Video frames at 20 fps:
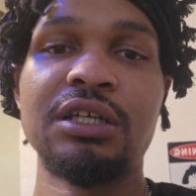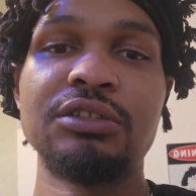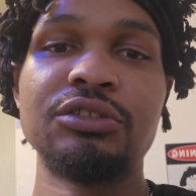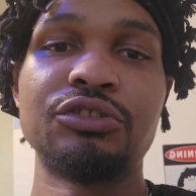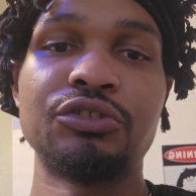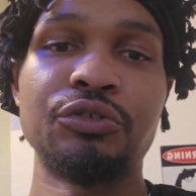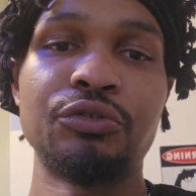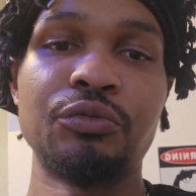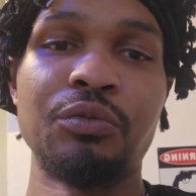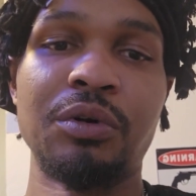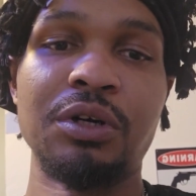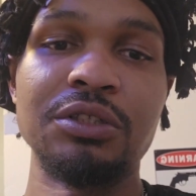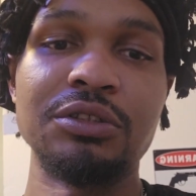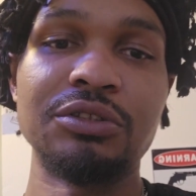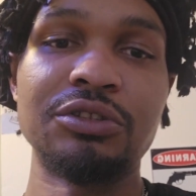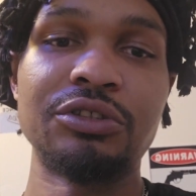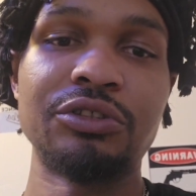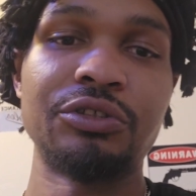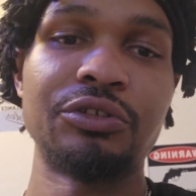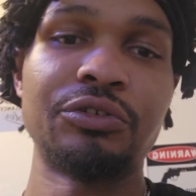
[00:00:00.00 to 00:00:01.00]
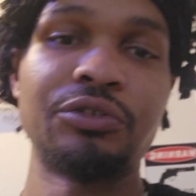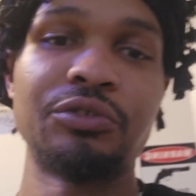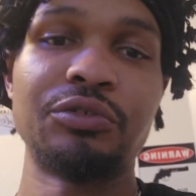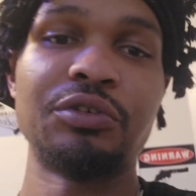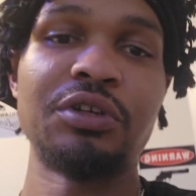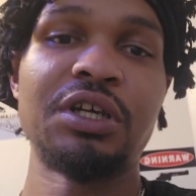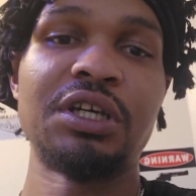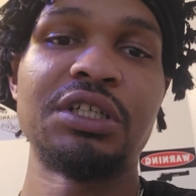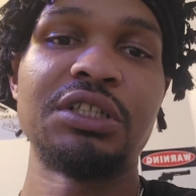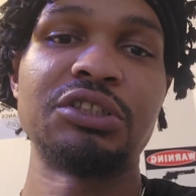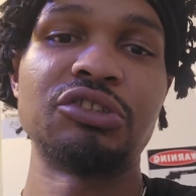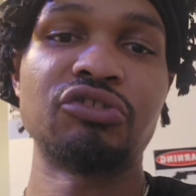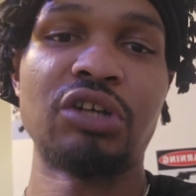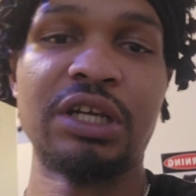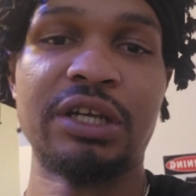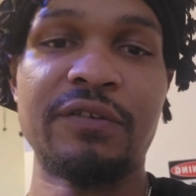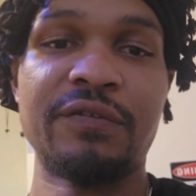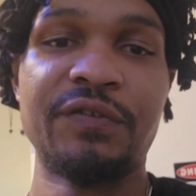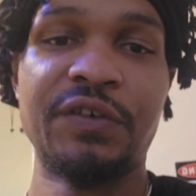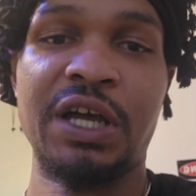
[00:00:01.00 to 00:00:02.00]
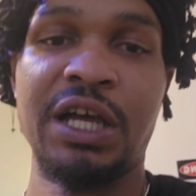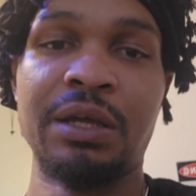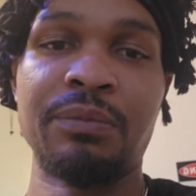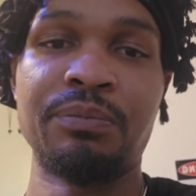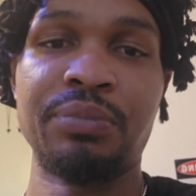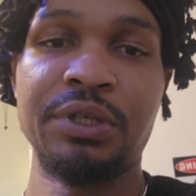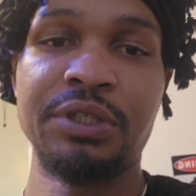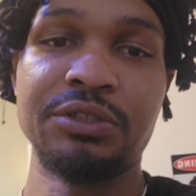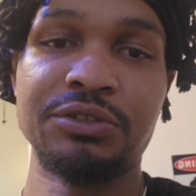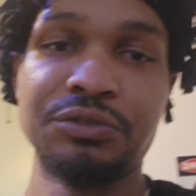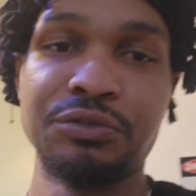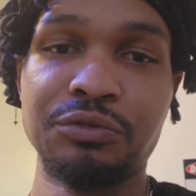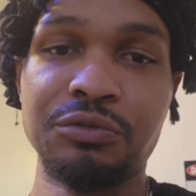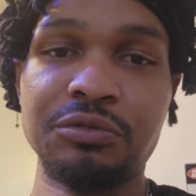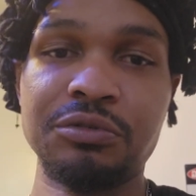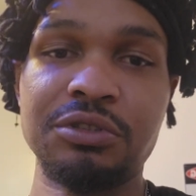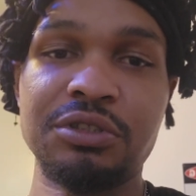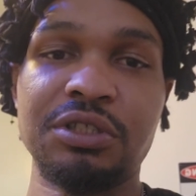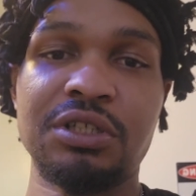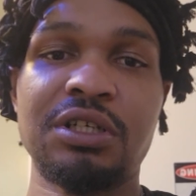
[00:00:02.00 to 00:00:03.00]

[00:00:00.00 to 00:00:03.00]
212 Striker 5 Pistols.